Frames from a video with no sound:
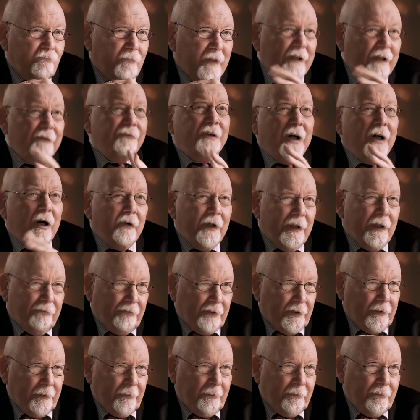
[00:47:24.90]
If,
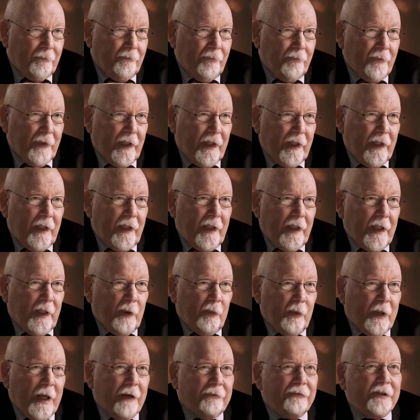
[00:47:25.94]
however,
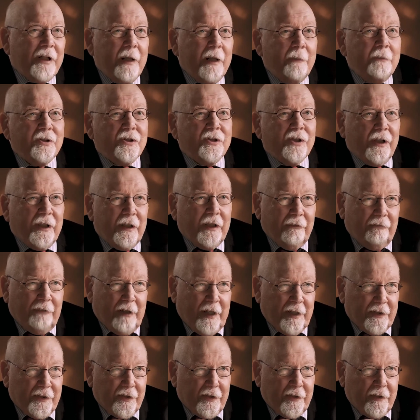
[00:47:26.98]
we have an imaging
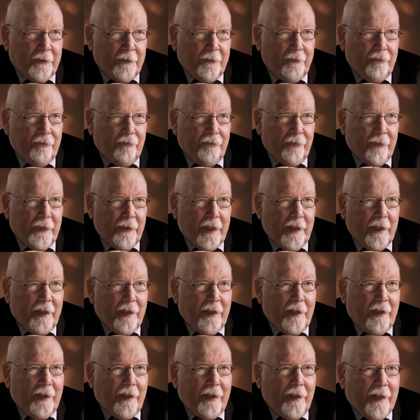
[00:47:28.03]
device,
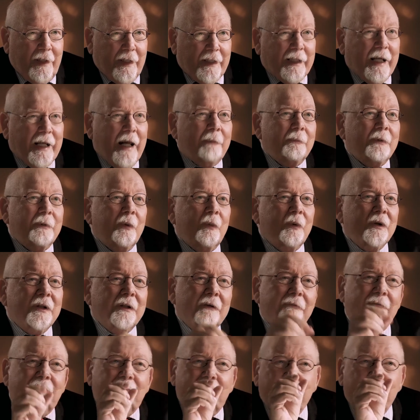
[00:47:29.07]
a camera with
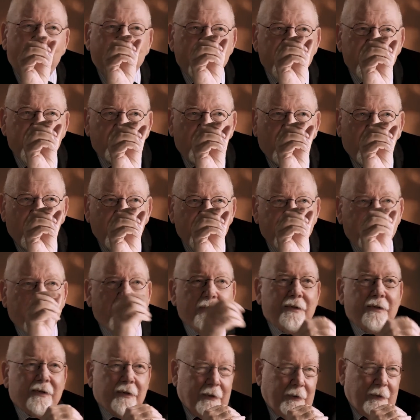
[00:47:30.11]
a very small
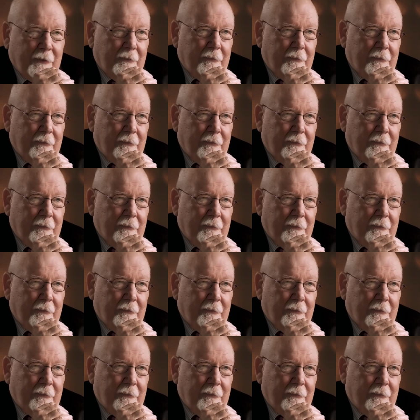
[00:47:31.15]
sensor,